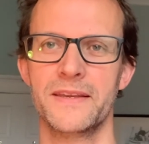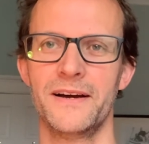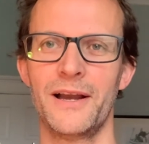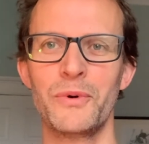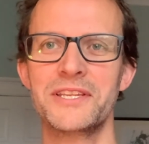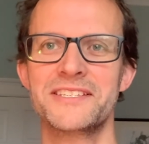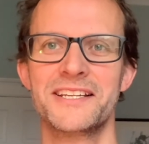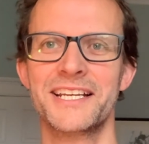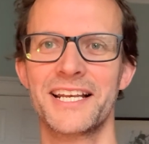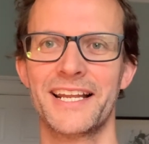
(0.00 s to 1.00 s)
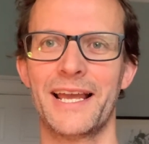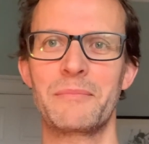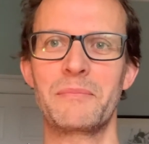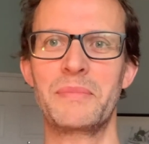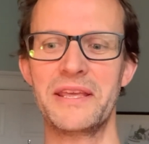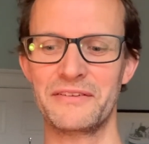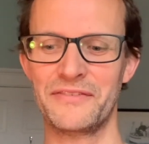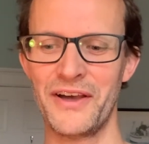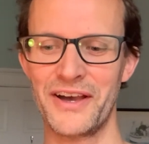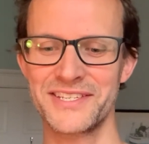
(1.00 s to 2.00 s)
I winced a little at be the
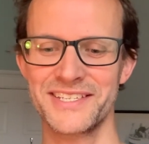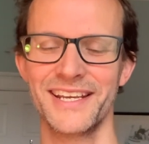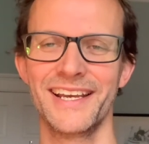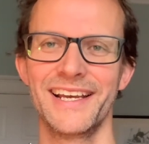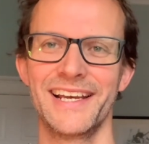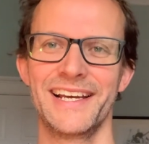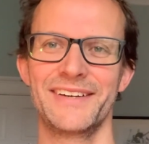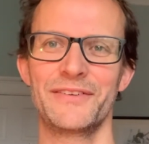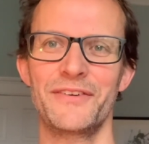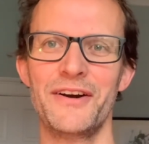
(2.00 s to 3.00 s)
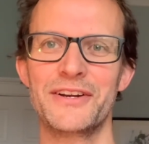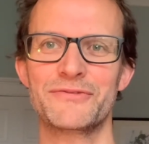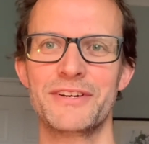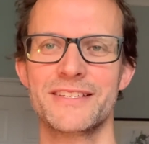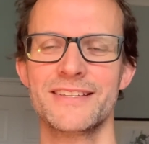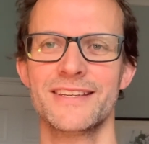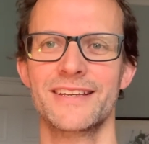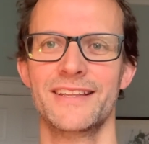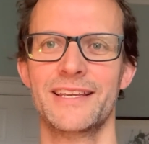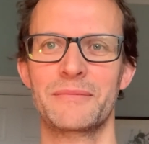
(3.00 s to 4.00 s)
first for various reasons.
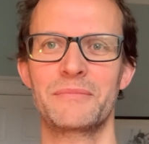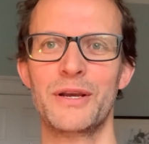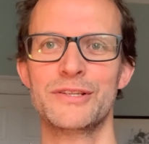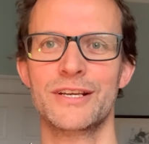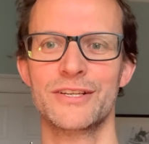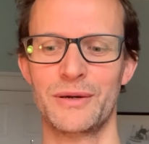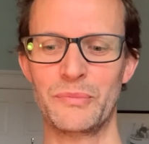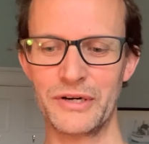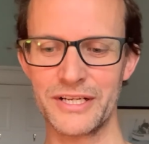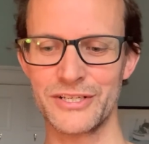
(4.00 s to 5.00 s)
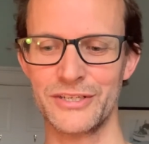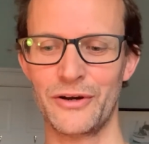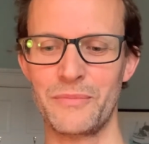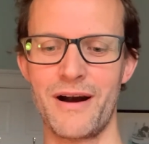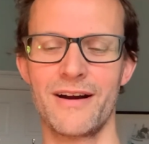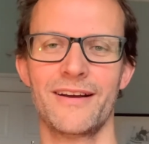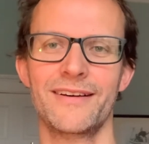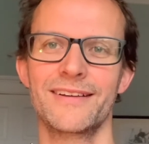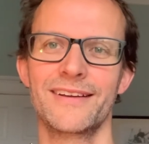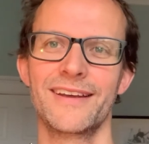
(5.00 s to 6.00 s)
I think mostly because I'm British, not
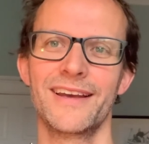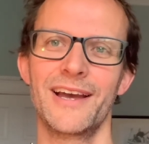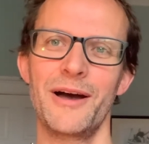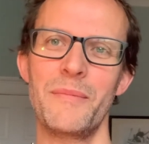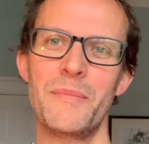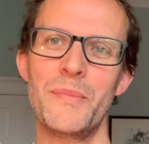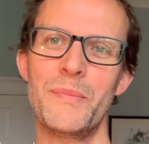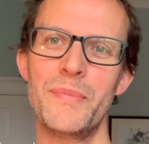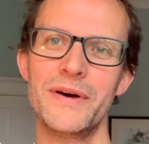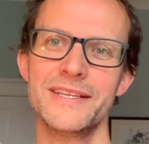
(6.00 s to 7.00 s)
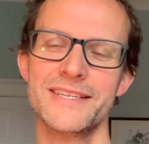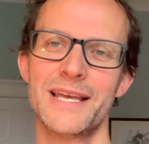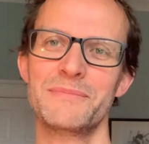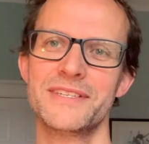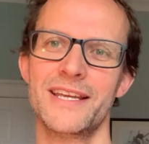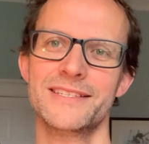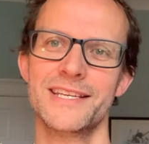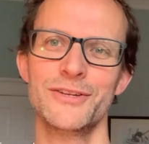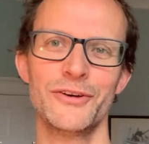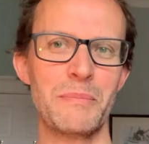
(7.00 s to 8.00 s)
American. But in some sense,
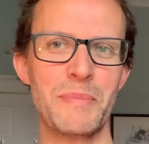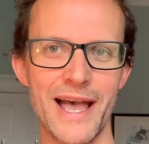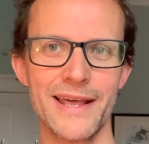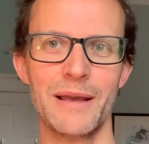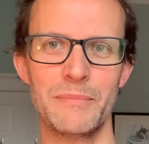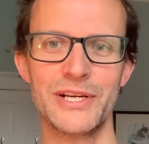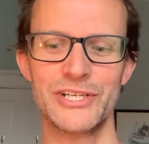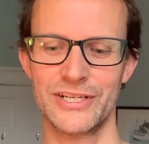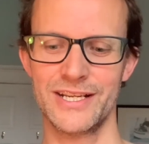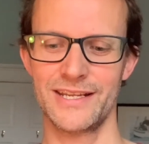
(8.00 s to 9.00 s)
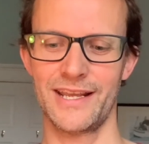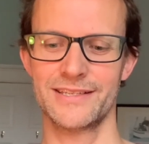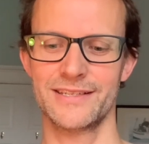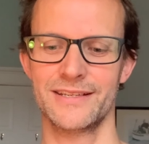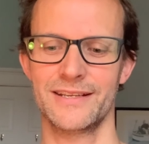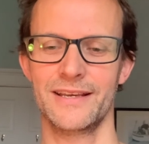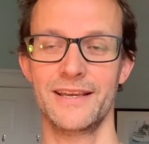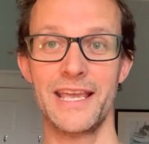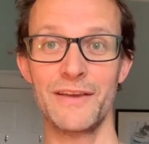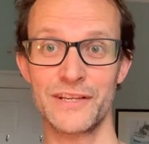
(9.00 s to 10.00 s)
it's not a bad ambition, is it?
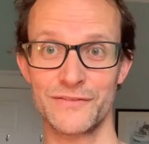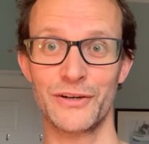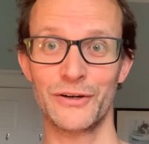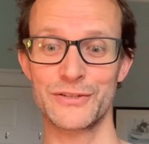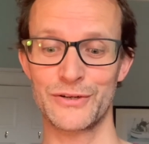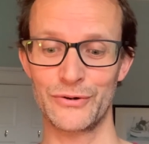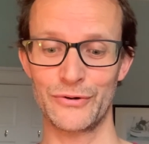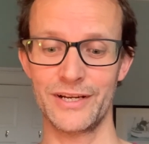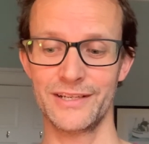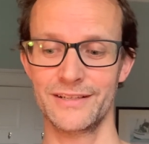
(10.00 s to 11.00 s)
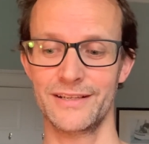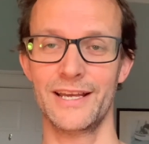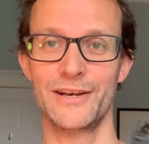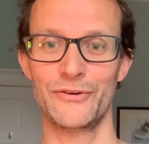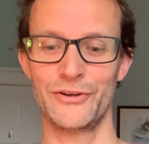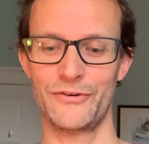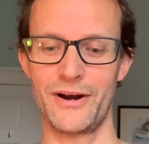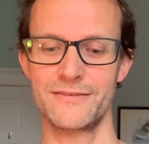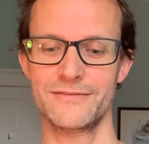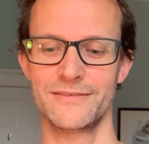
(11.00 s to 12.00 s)
If it's for God's glory and not your
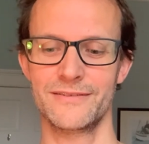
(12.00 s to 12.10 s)
own.